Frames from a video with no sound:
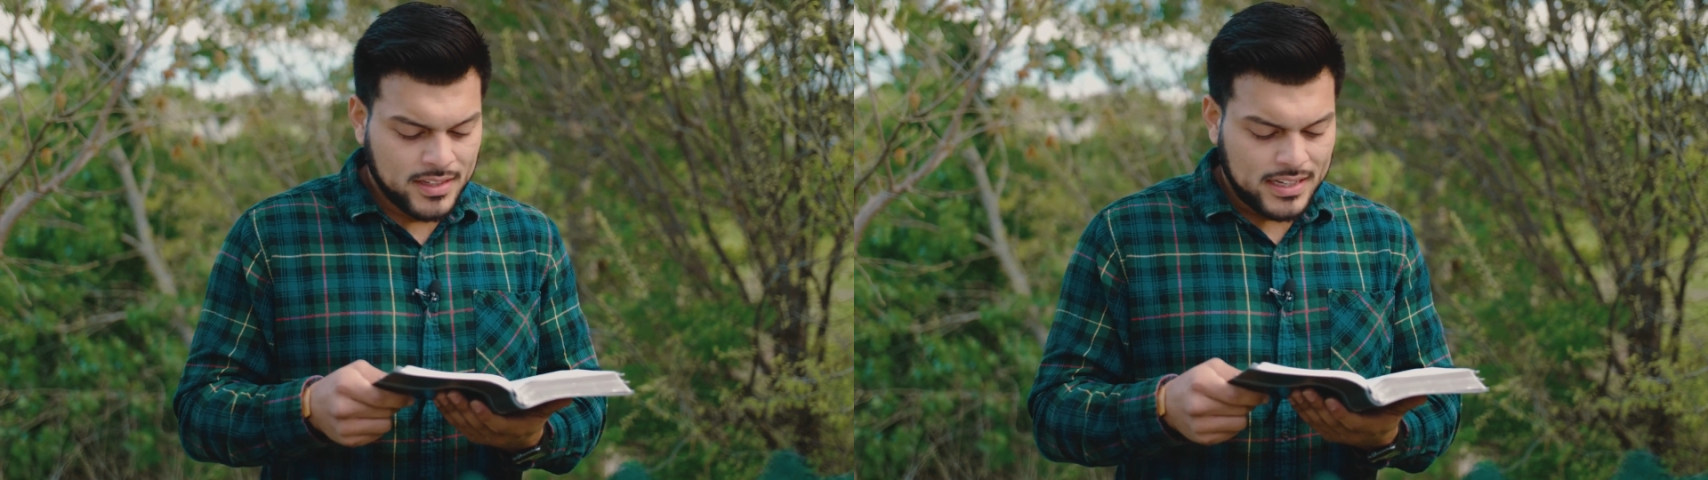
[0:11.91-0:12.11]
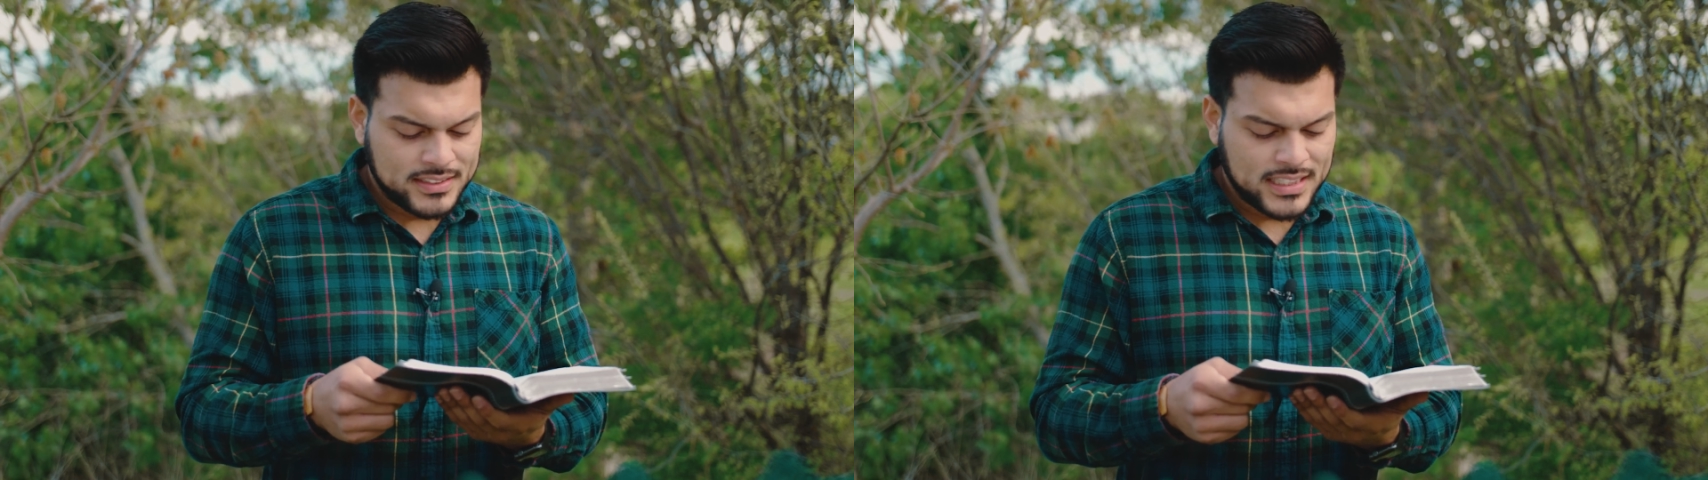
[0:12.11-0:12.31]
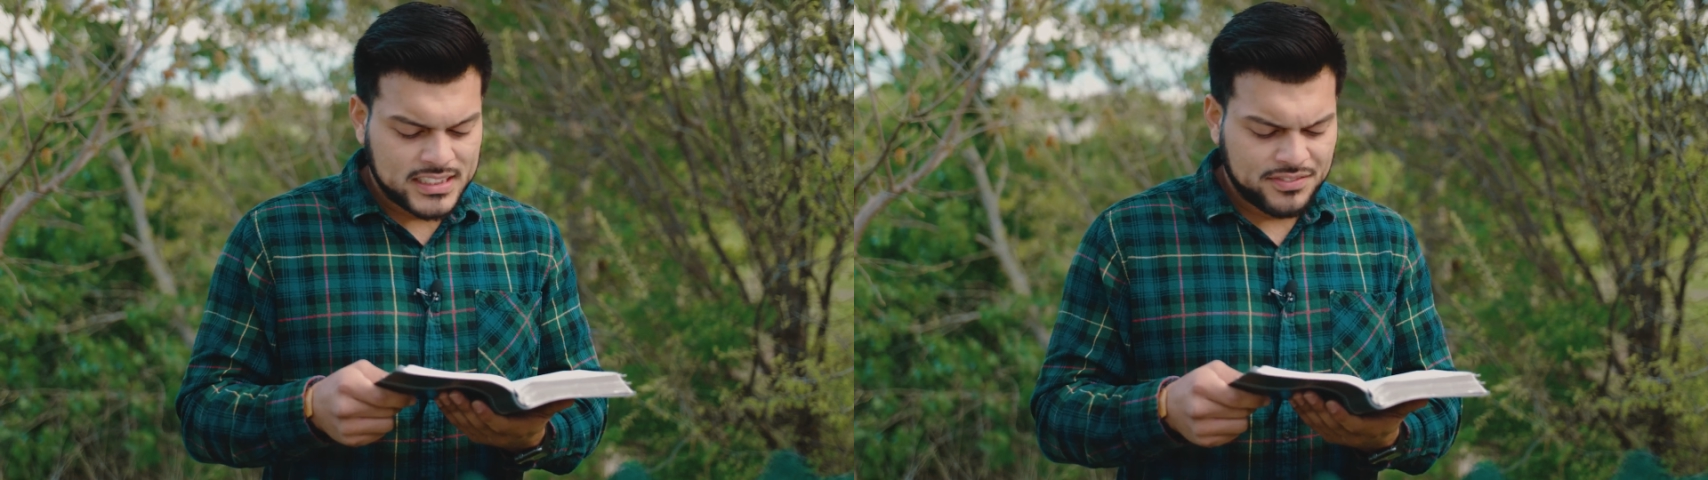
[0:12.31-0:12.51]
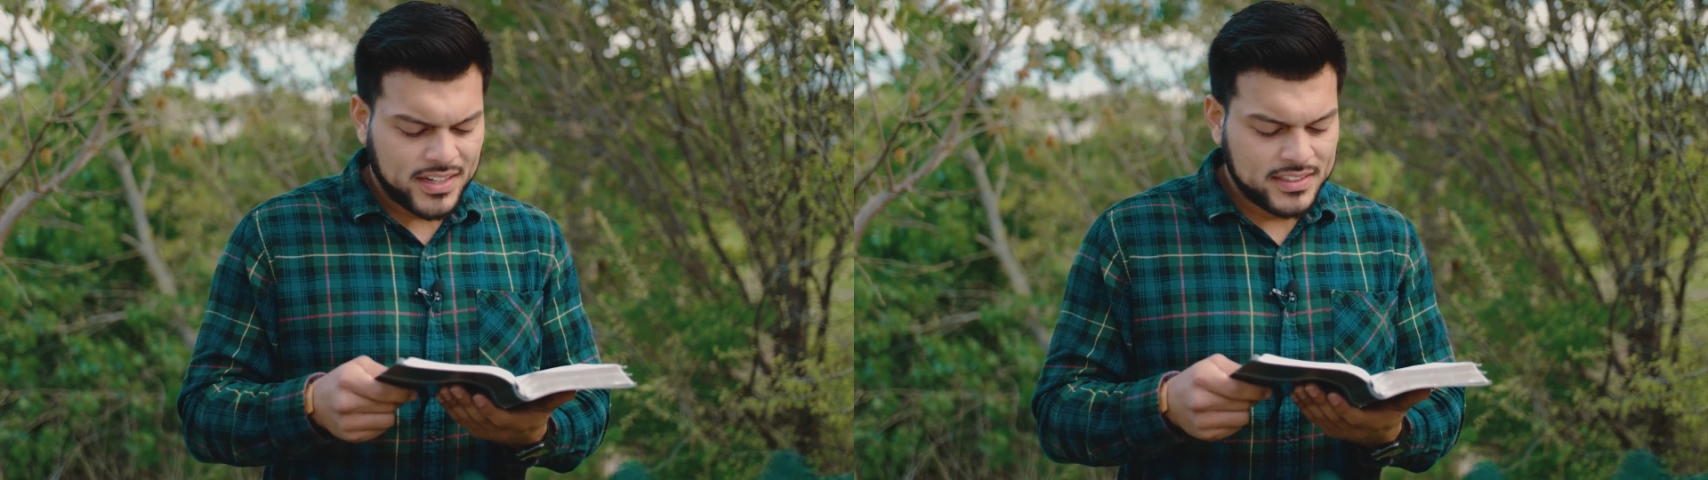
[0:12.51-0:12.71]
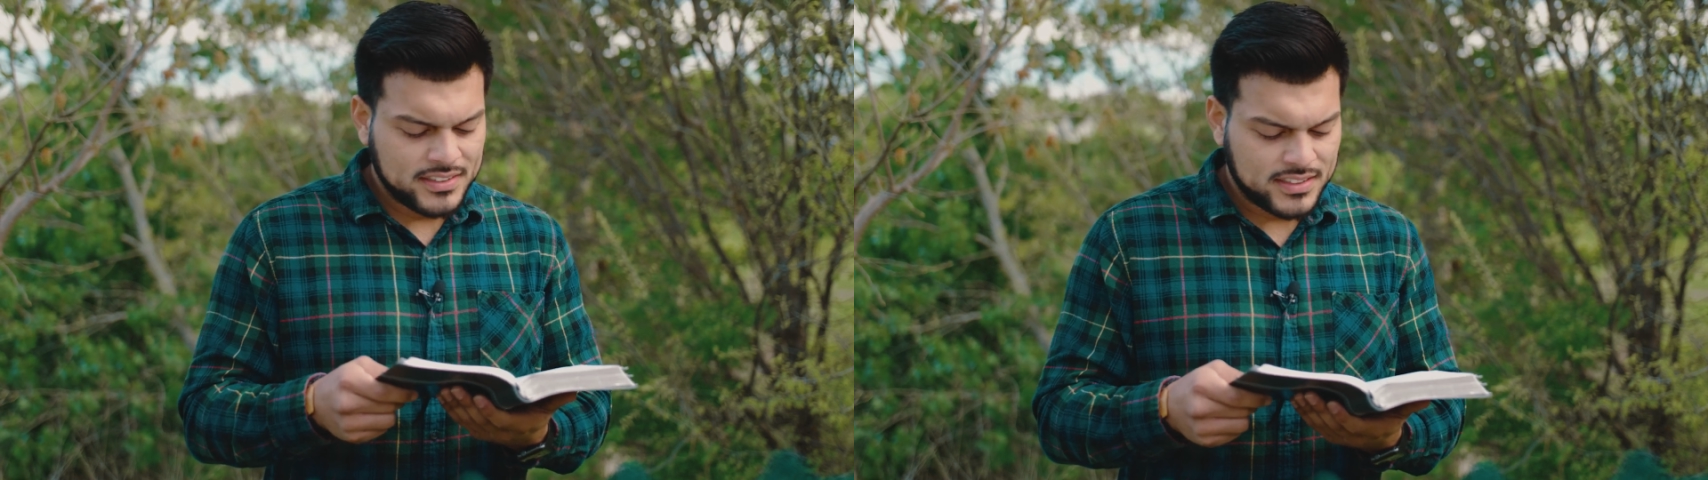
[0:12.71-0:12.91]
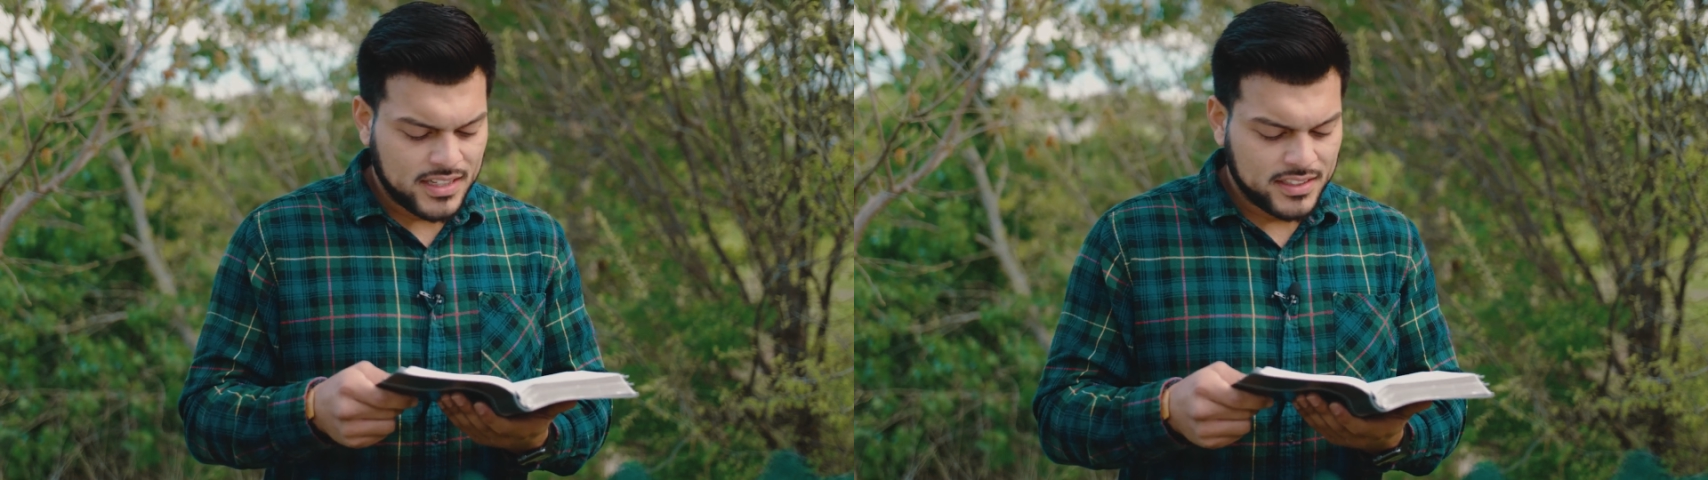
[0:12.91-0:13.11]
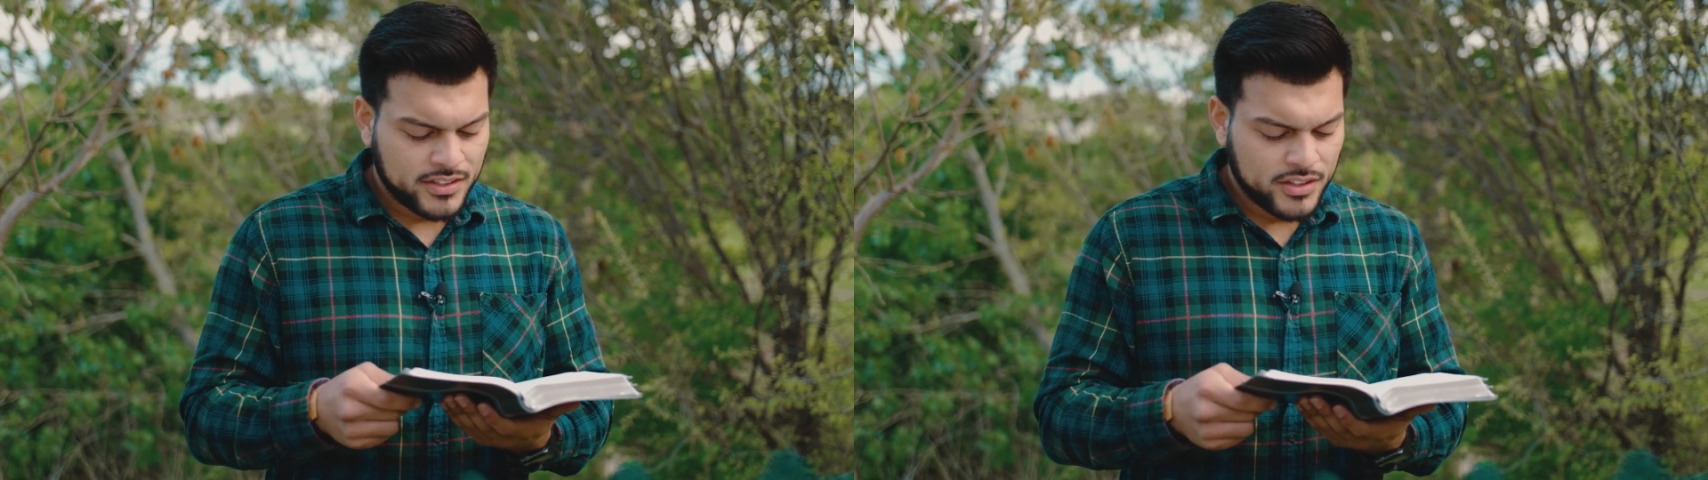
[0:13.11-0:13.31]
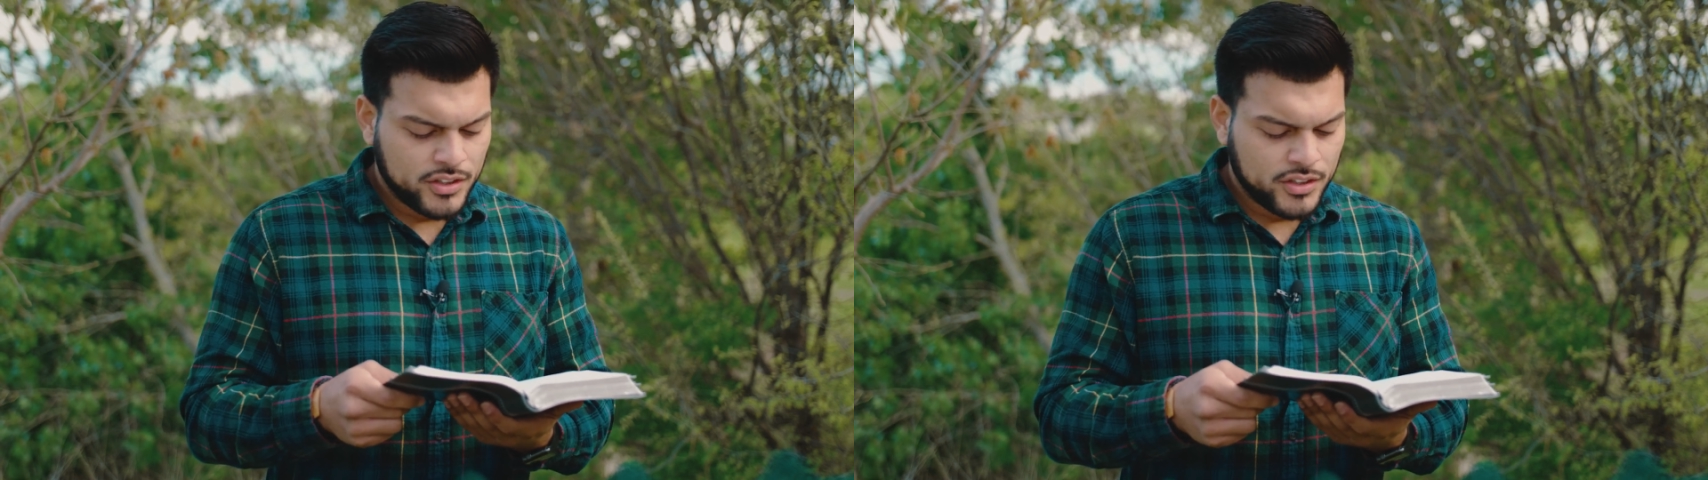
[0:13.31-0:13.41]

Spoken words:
and testified and said,